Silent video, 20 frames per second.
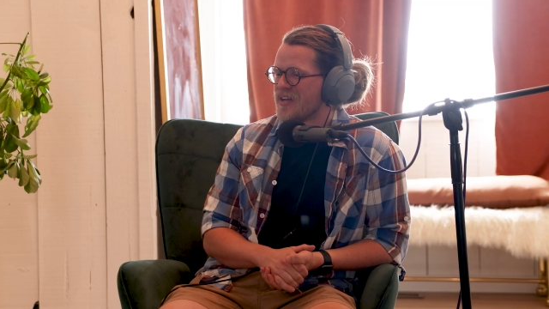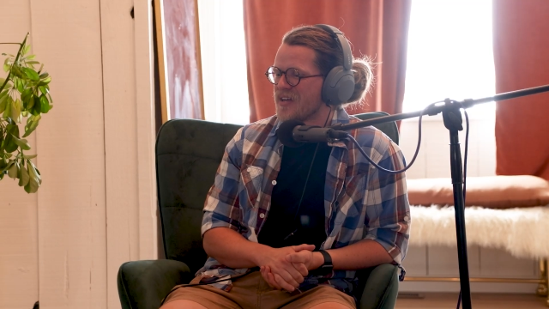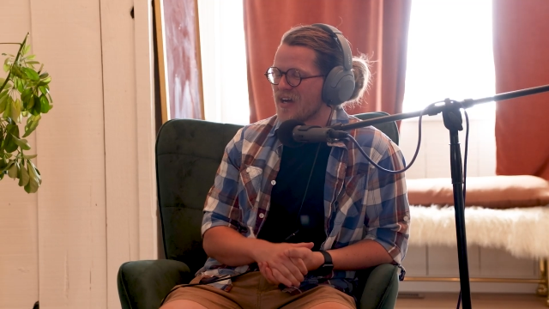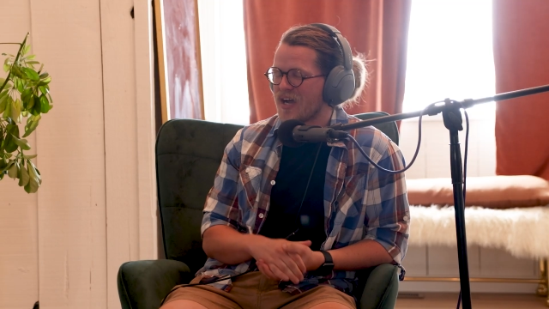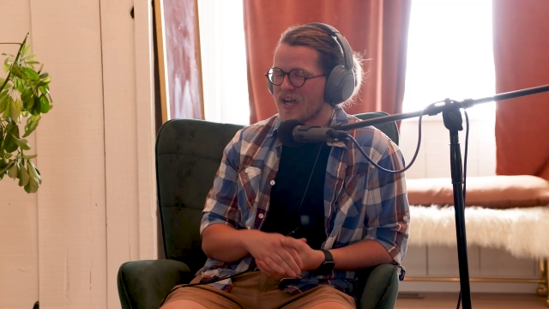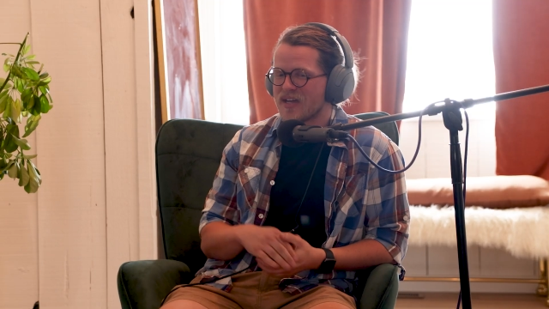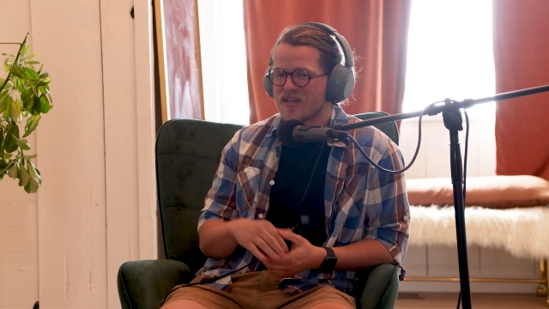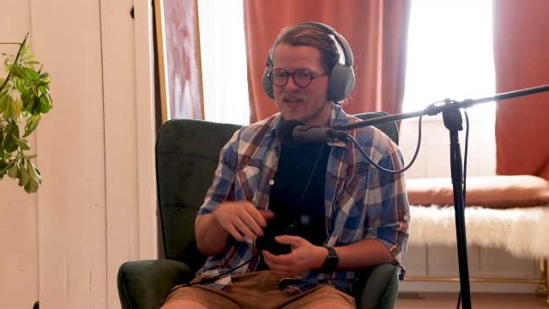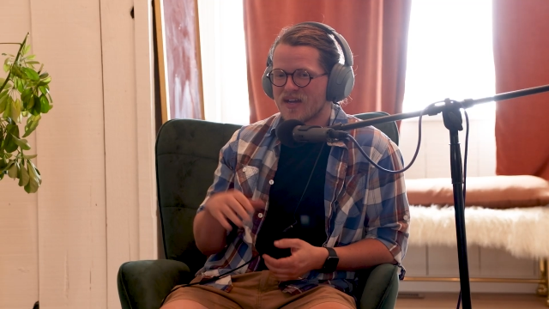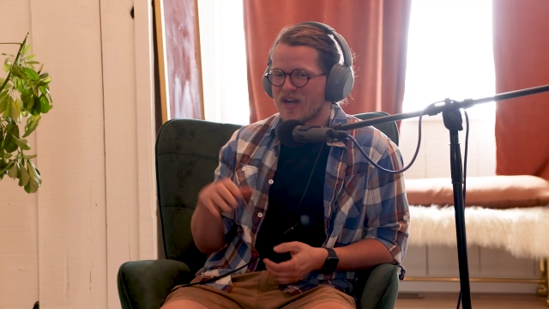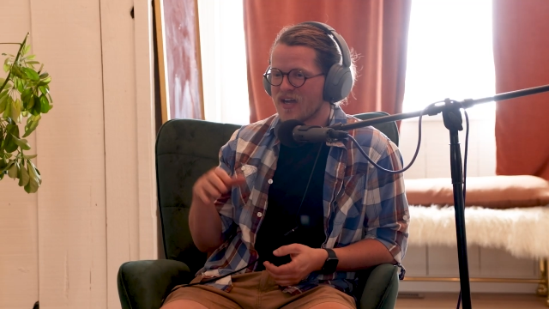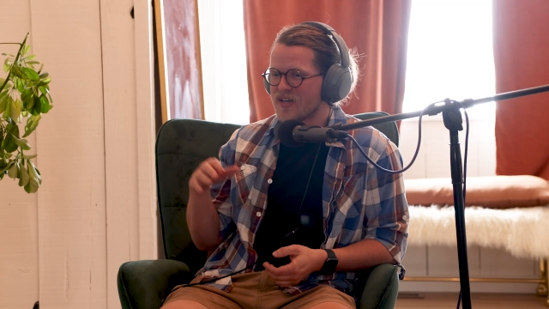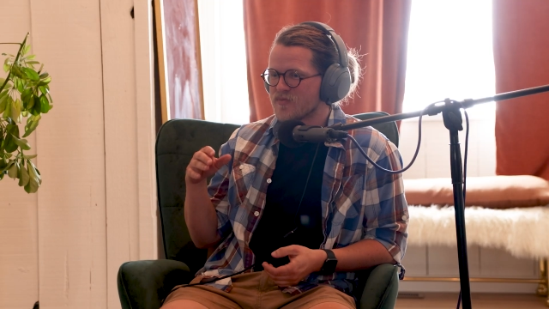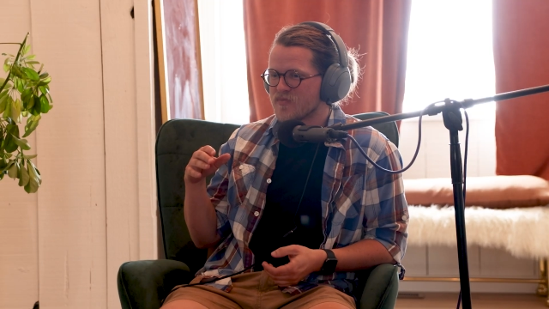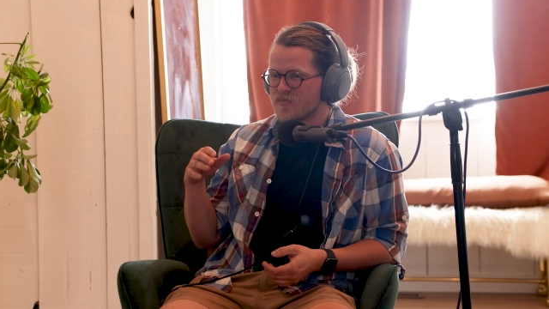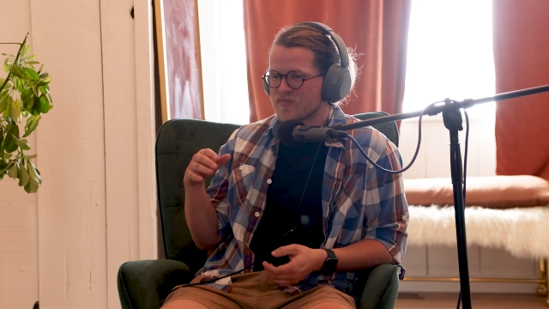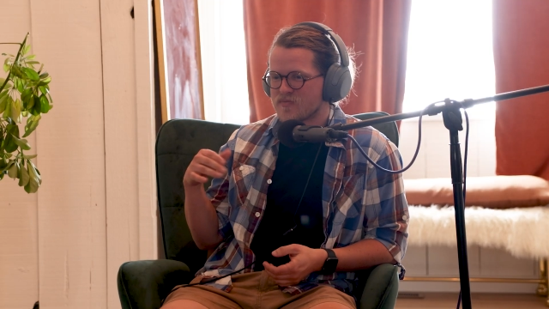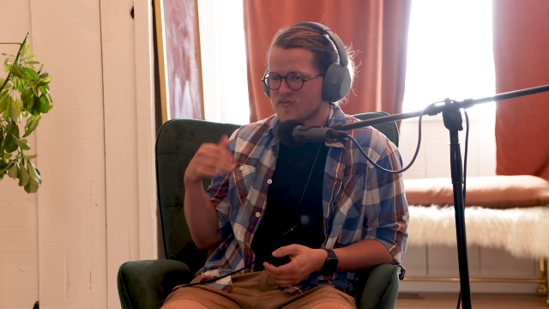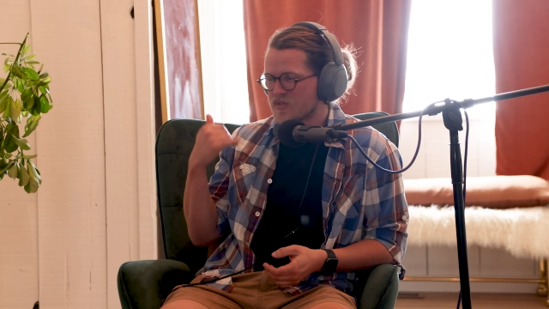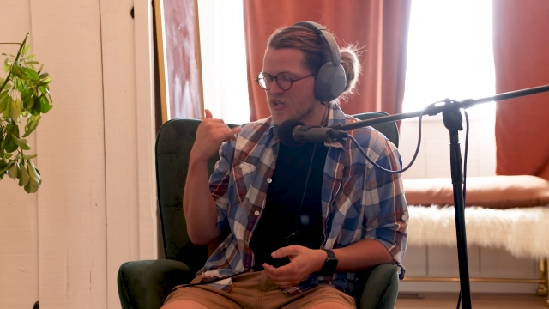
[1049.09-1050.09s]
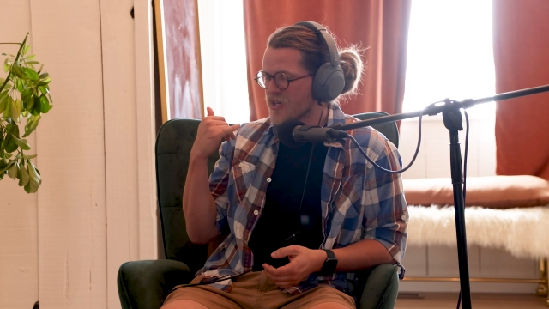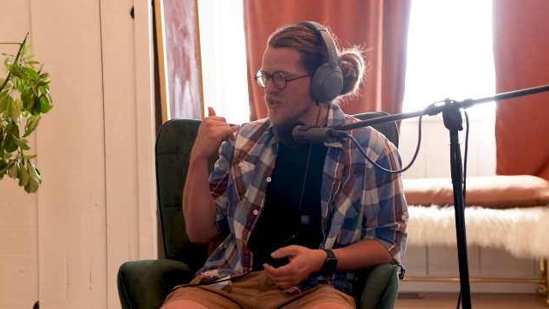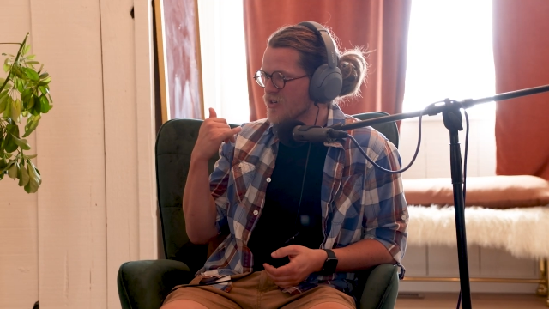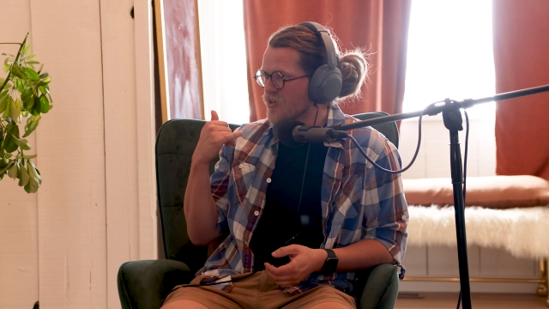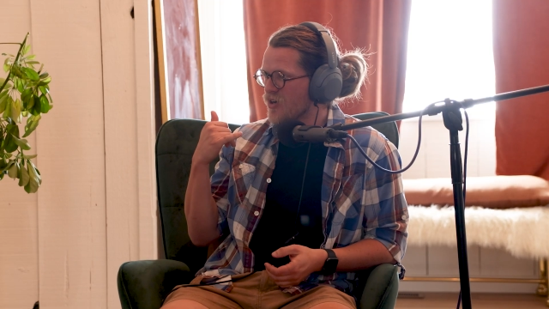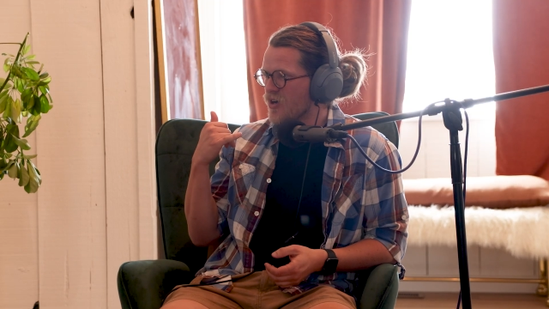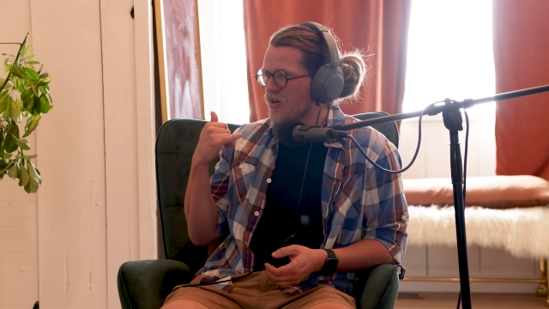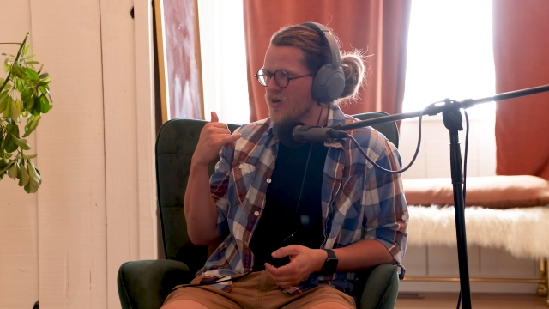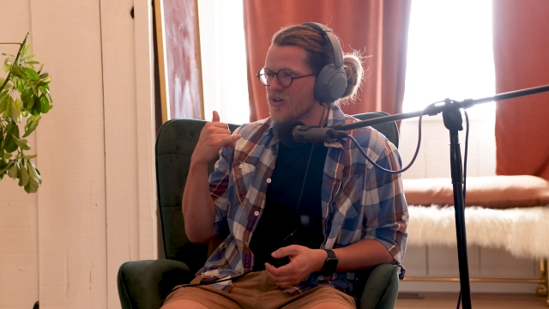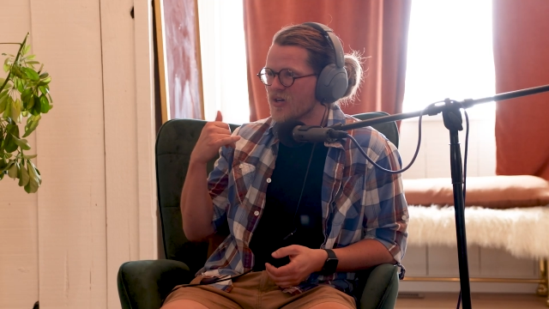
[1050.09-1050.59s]
I'd get a
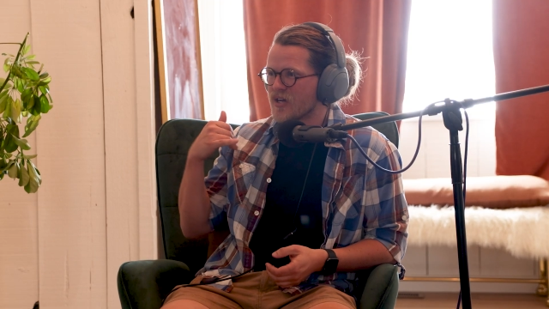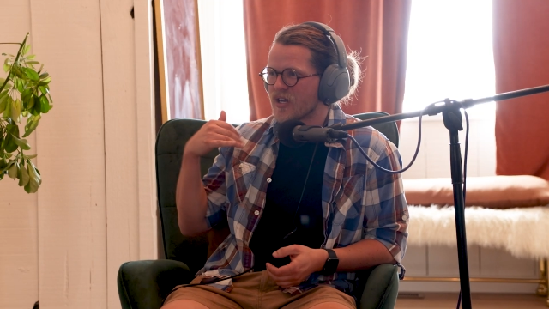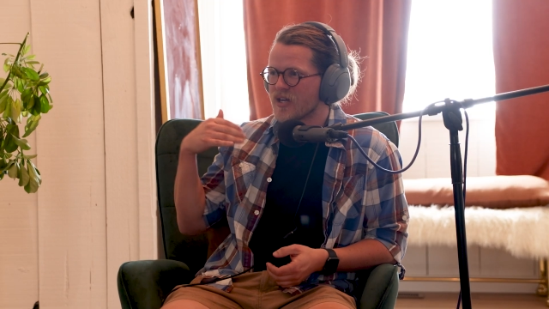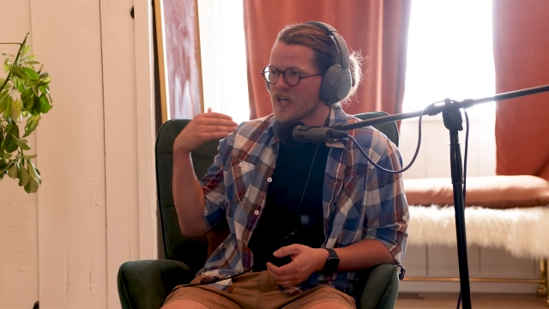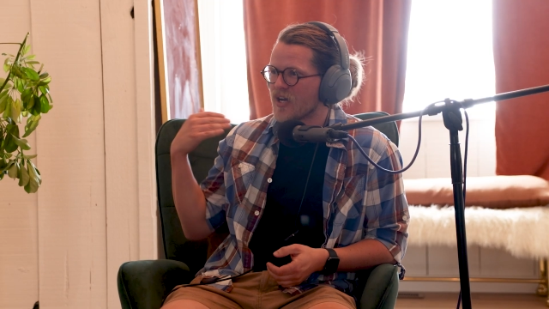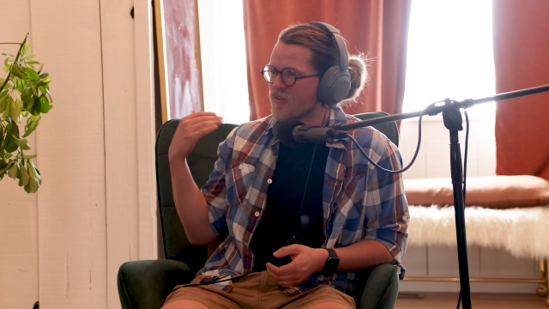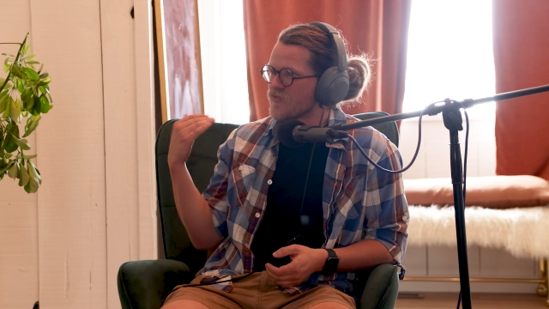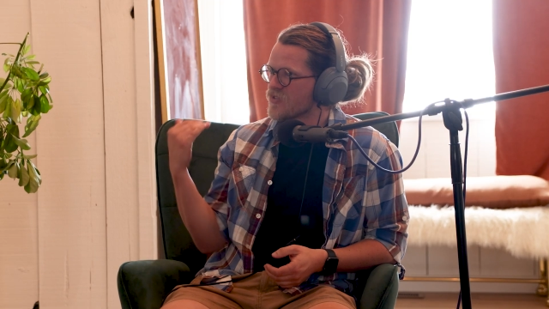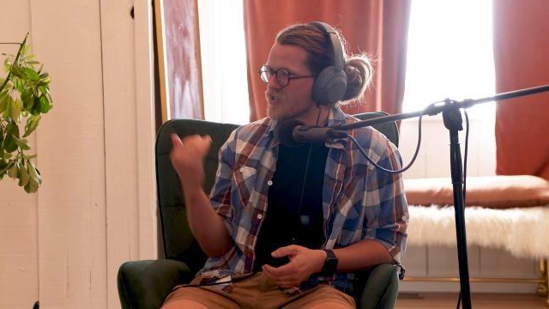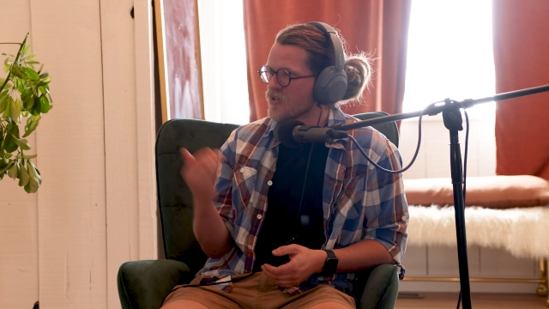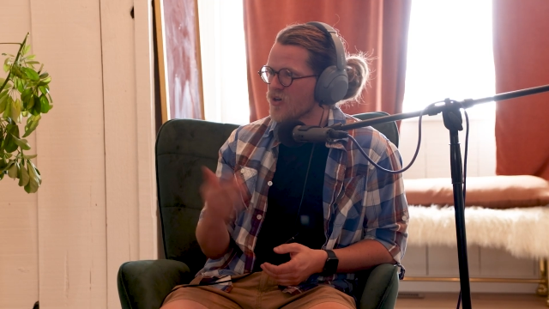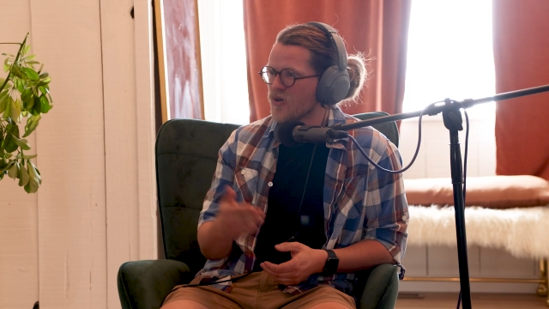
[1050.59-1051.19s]
call and I'd have to